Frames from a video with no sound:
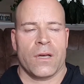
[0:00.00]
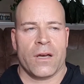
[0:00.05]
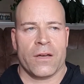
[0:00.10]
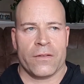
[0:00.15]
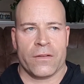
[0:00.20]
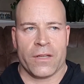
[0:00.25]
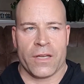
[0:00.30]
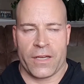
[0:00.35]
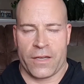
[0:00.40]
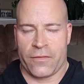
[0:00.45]

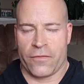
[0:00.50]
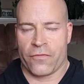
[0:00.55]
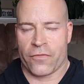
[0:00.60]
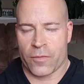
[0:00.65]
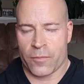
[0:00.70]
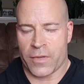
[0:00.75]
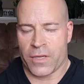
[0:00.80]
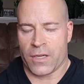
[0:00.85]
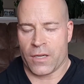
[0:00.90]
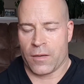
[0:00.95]
And
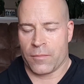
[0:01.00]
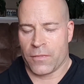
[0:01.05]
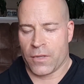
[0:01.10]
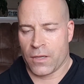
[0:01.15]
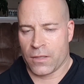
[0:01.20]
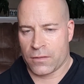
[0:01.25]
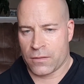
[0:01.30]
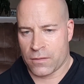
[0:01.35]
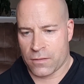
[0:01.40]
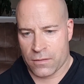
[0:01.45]
for me, I'm
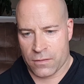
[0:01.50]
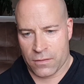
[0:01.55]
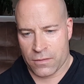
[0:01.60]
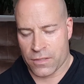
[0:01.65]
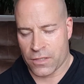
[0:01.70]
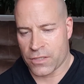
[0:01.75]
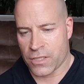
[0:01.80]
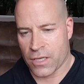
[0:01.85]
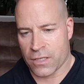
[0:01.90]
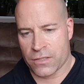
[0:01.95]
not
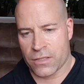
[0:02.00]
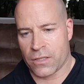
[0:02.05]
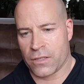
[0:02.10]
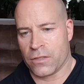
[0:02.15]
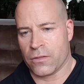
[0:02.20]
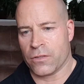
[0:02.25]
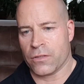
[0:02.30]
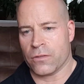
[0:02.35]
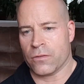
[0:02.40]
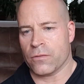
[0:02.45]
suggesting
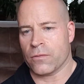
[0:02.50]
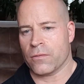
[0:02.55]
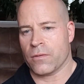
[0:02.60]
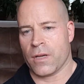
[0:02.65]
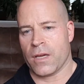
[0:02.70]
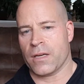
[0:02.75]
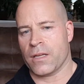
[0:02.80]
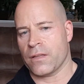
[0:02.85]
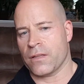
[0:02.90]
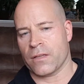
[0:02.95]
you do
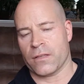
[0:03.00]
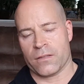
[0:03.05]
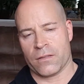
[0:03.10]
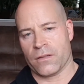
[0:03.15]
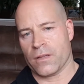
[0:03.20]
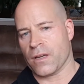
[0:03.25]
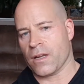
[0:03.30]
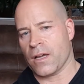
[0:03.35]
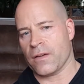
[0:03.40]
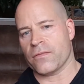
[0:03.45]

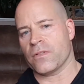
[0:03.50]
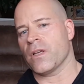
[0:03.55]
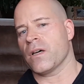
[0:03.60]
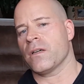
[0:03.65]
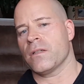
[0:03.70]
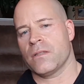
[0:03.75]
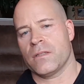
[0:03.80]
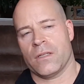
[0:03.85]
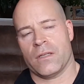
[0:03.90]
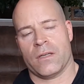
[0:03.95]
anything that I've
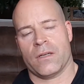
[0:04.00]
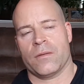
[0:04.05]
done.